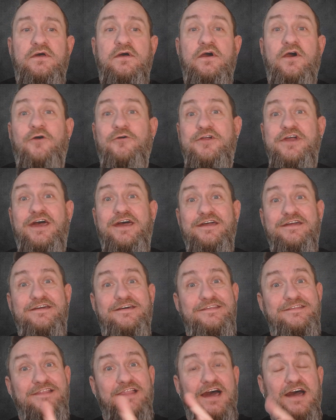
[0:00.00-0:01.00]
Okay,
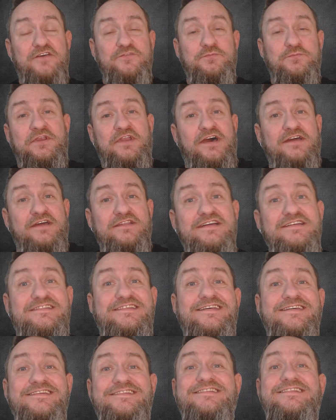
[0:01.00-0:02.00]
and last but not least
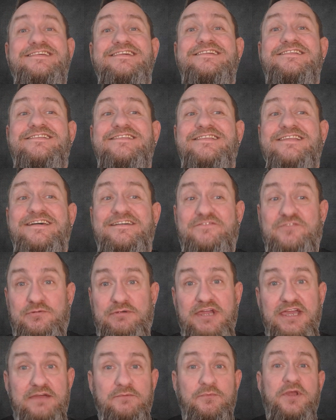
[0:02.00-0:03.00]
is
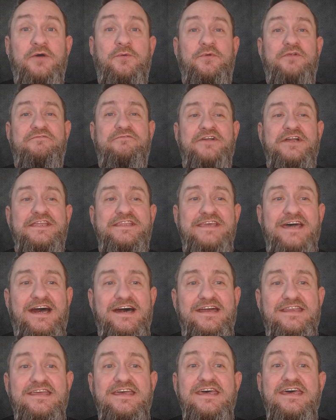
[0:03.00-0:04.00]
delivery. We don't want to forget
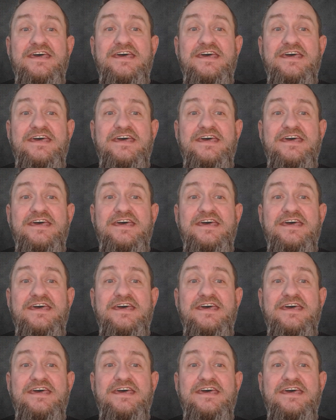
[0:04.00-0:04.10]
that.